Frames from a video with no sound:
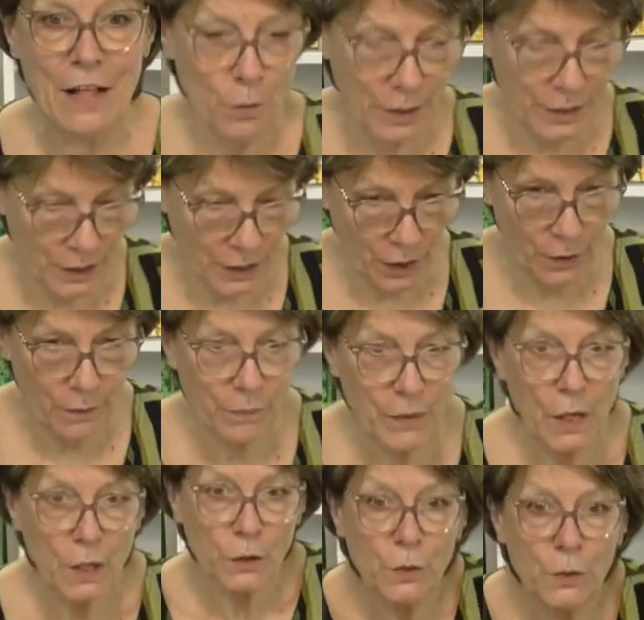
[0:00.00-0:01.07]
where you go,
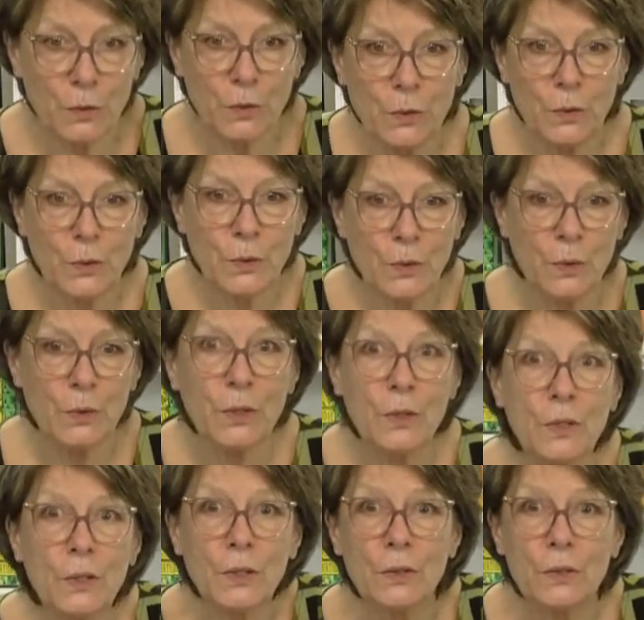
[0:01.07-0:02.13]
do, do,
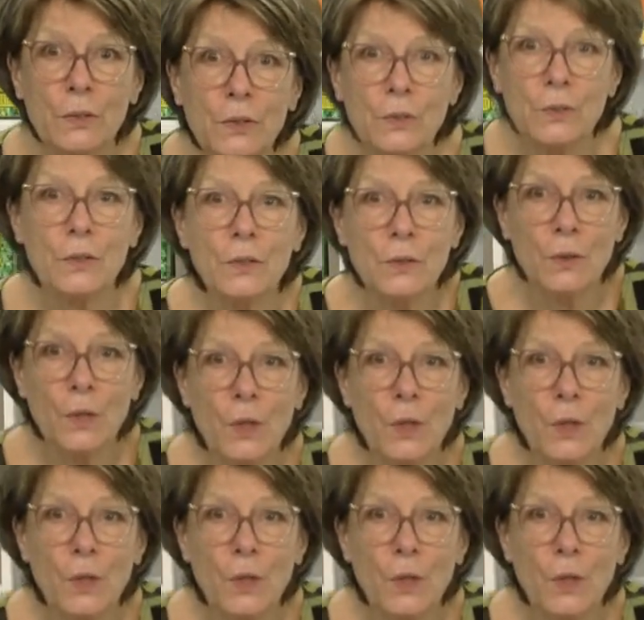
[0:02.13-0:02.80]
do,